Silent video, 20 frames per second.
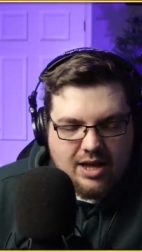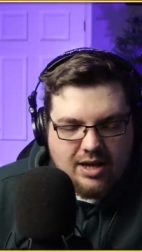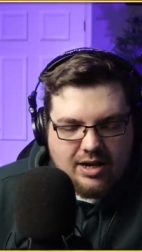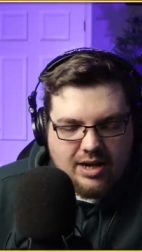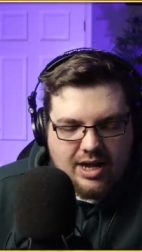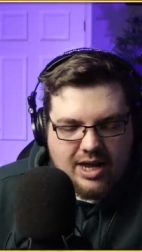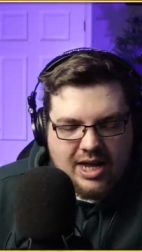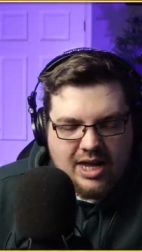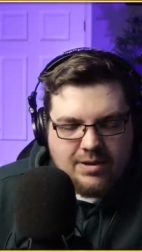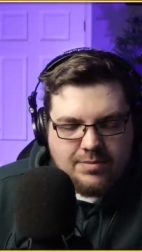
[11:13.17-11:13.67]

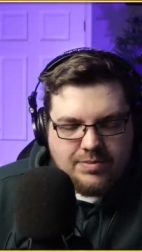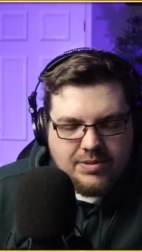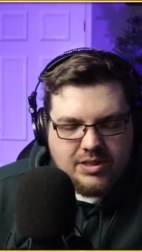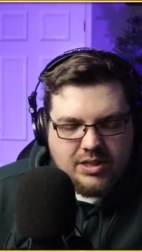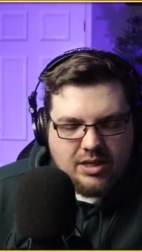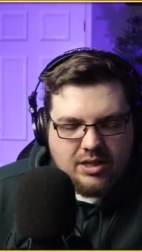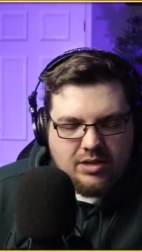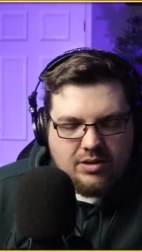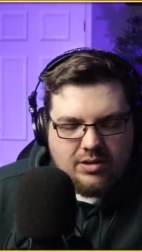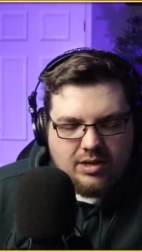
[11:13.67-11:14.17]
and
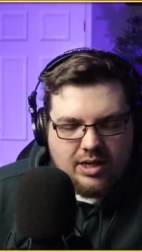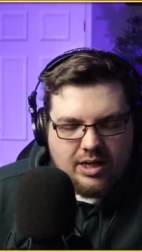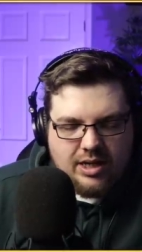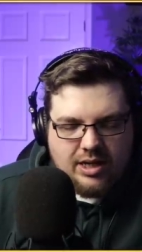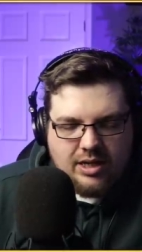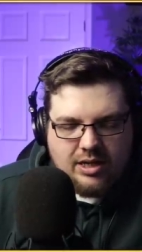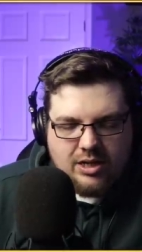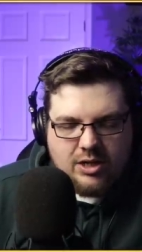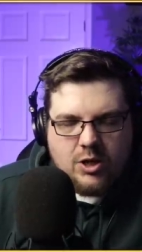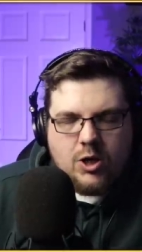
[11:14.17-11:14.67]

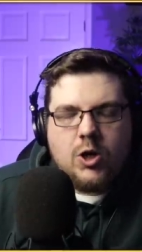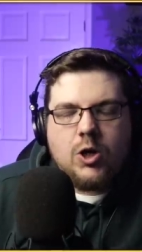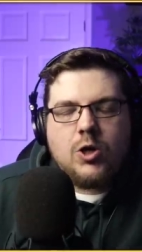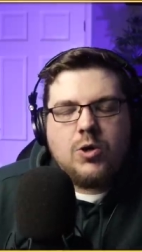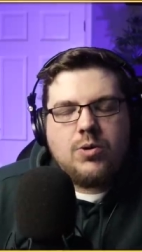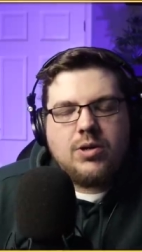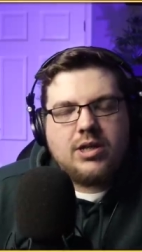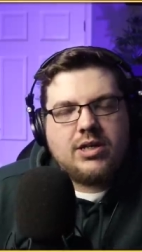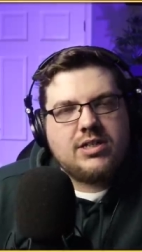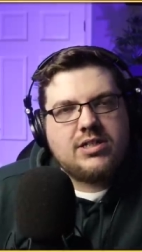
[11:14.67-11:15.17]
absolutely
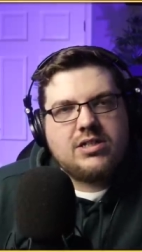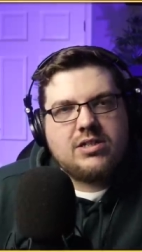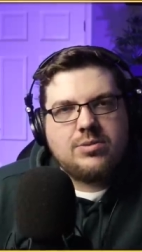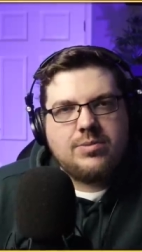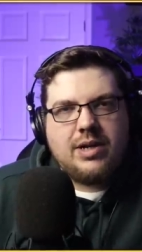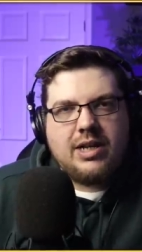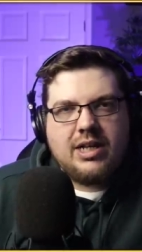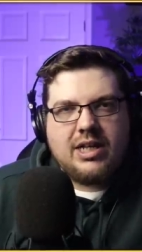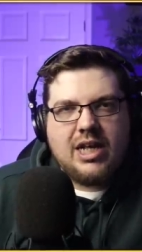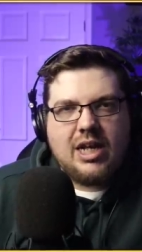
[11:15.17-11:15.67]

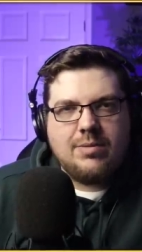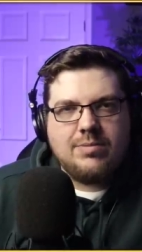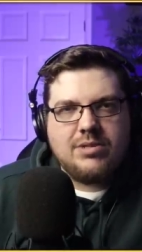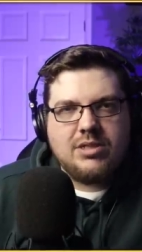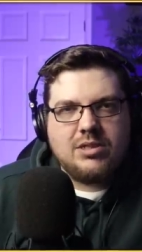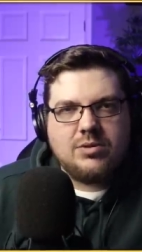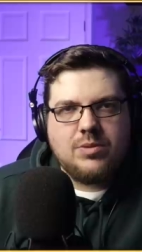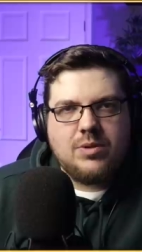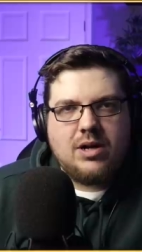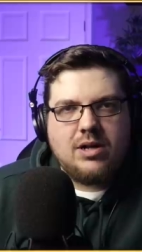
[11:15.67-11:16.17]
clueless when it came
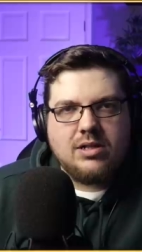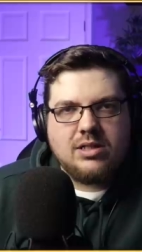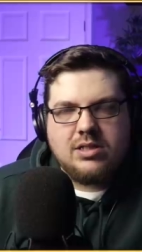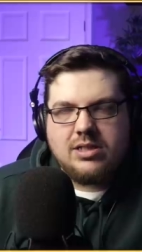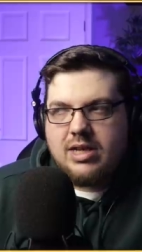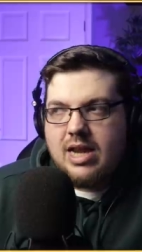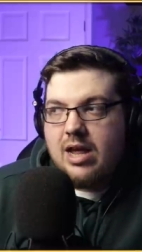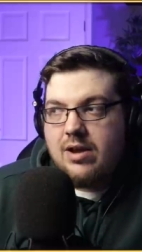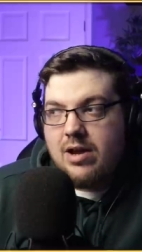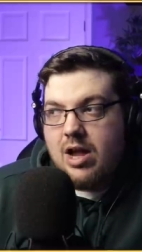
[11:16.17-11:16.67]
to the
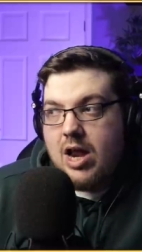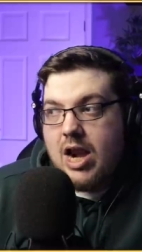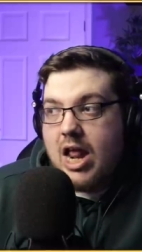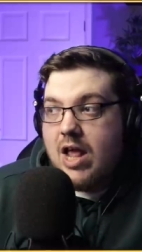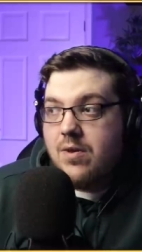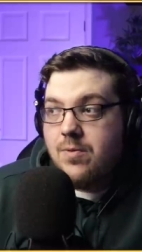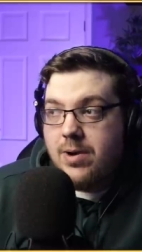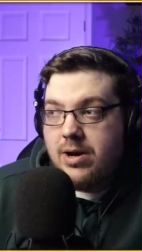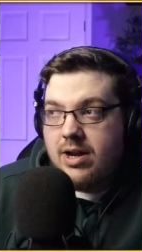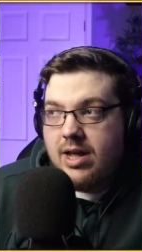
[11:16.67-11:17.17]
world. And
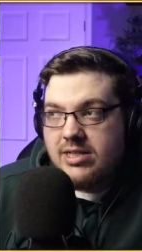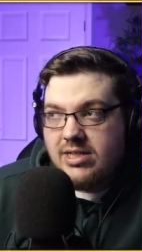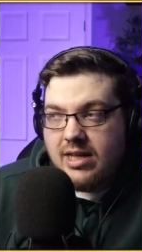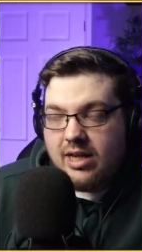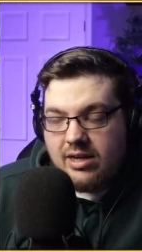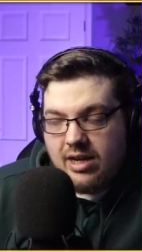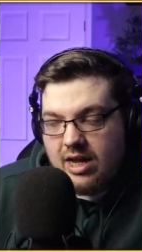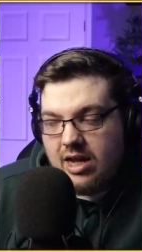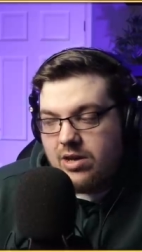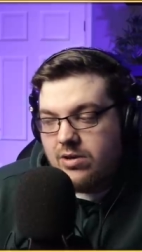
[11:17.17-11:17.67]
I, realize
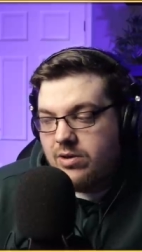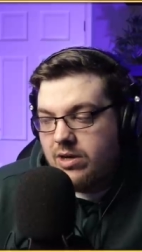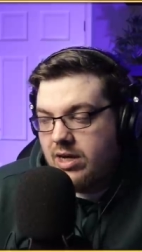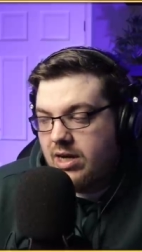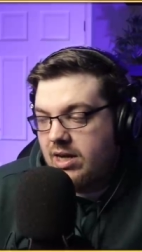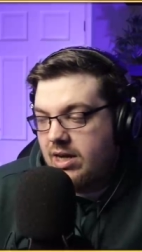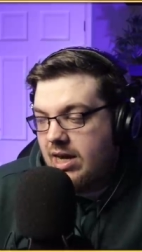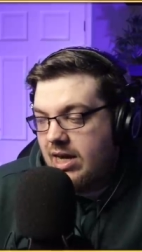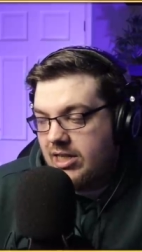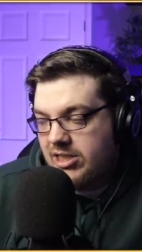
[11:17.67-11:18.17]
that now,
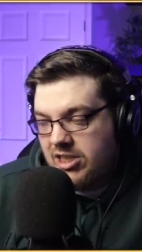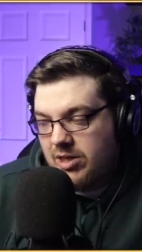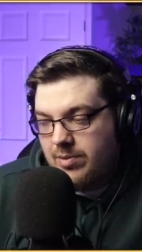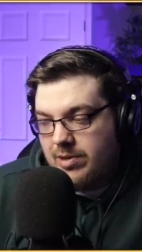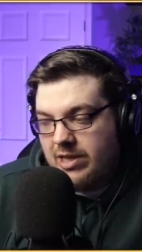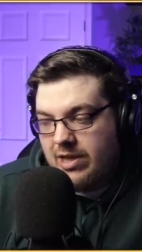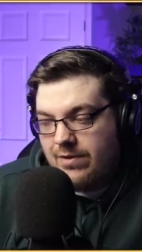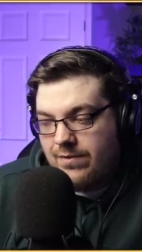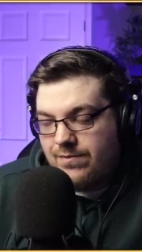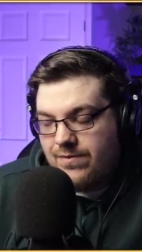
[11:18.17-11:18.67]
as
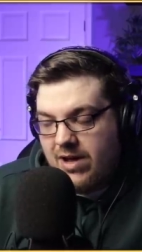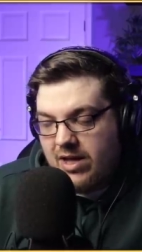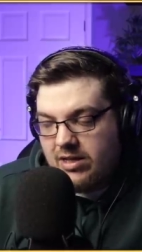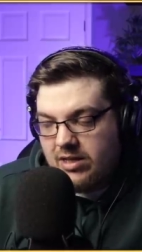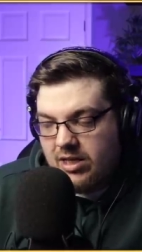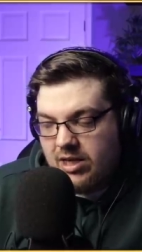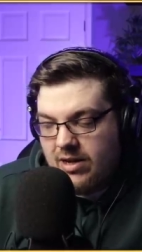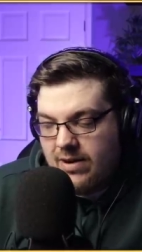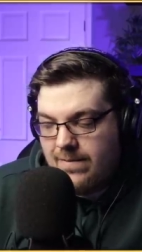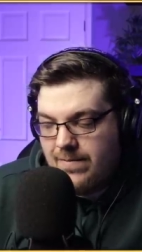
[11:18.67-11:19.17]
someone that
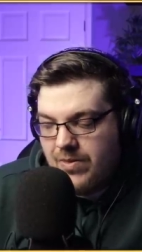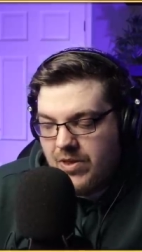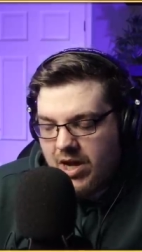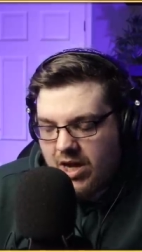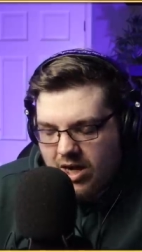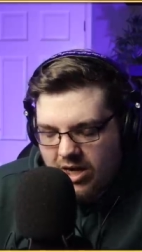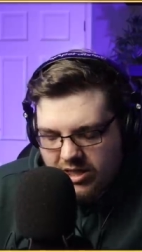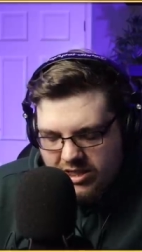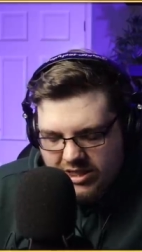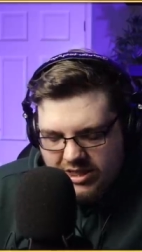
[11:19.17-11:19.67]
felt
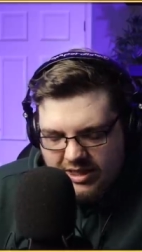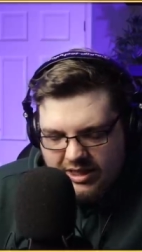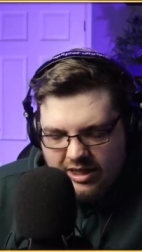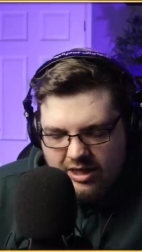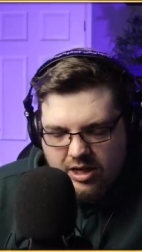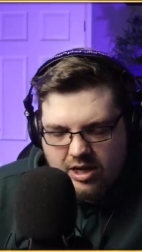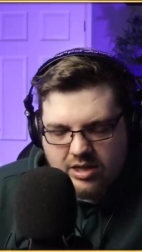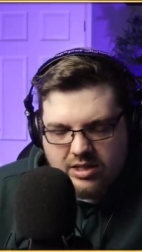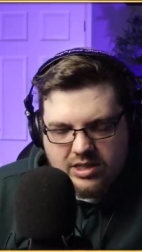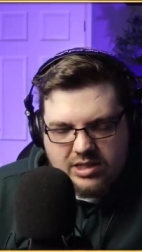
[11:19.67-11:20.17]

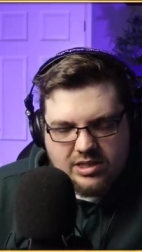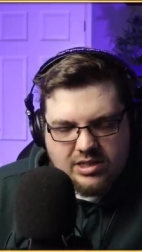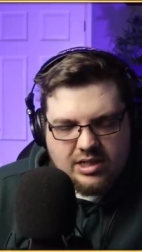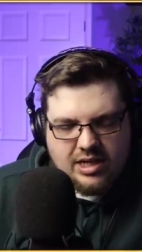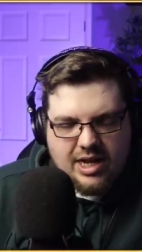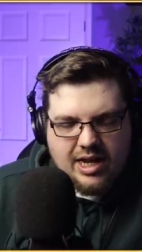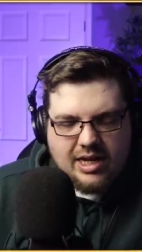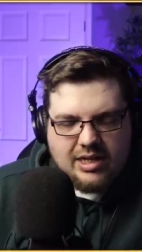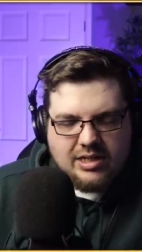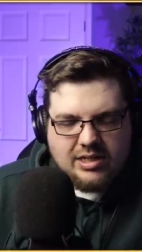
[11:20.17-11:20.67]
utterly
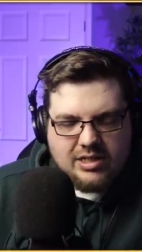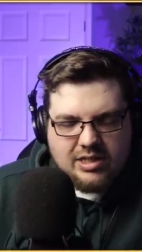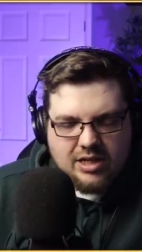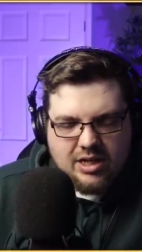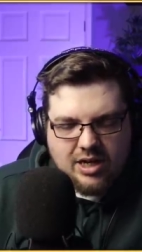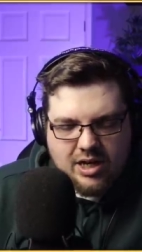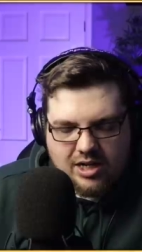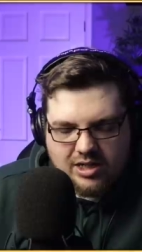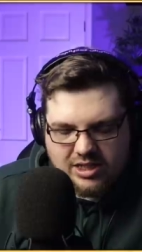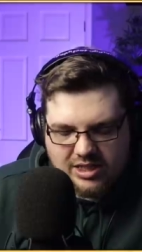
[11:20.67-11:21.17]
lost and
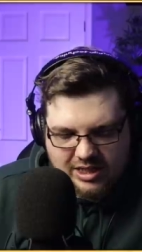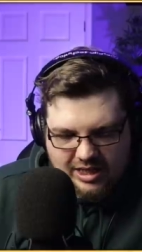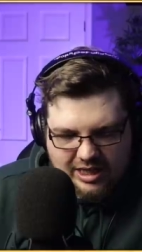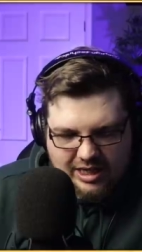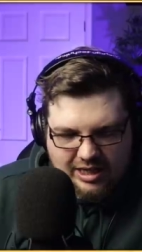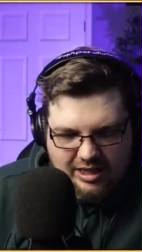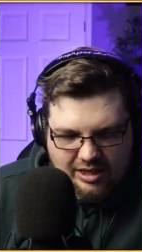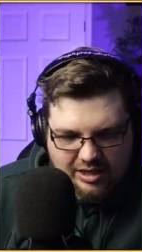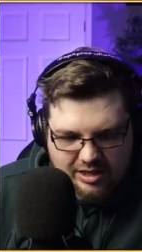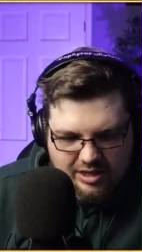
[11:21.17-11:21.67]

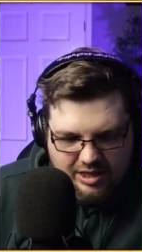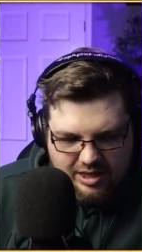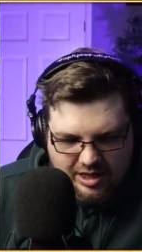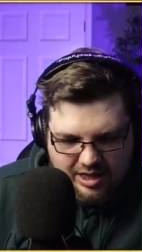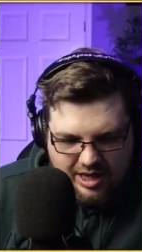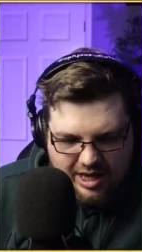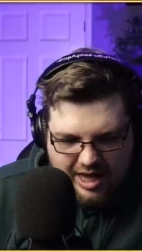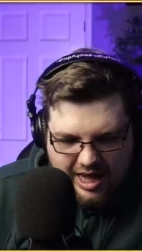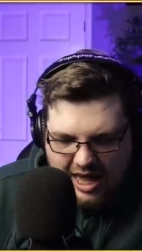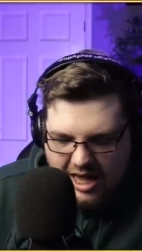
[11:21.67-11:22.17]
utterly
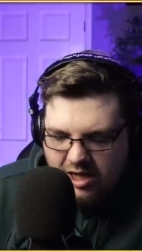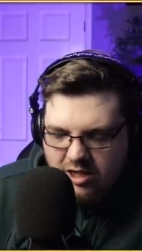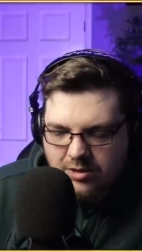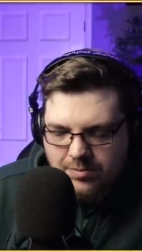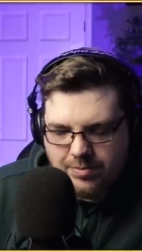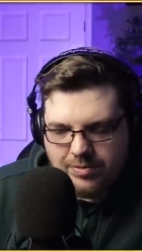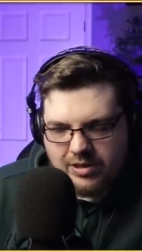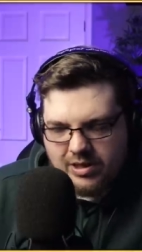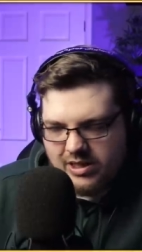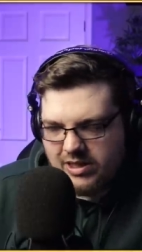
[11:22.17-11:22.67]

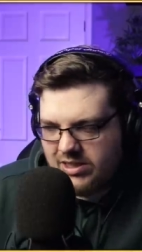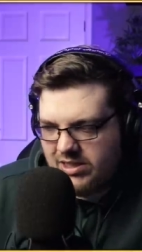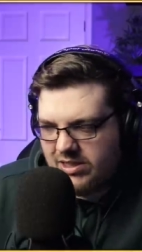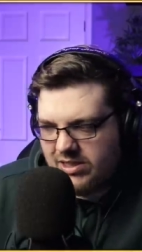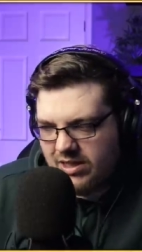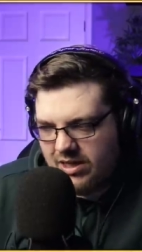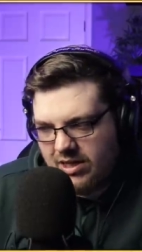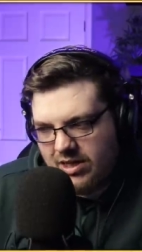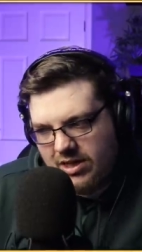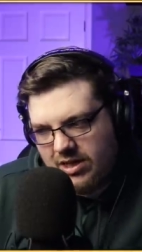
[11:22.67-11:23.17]

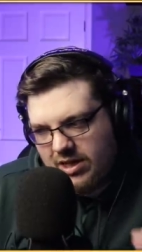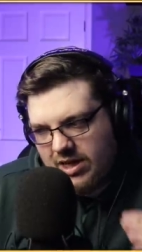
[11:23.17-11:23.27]
helpless.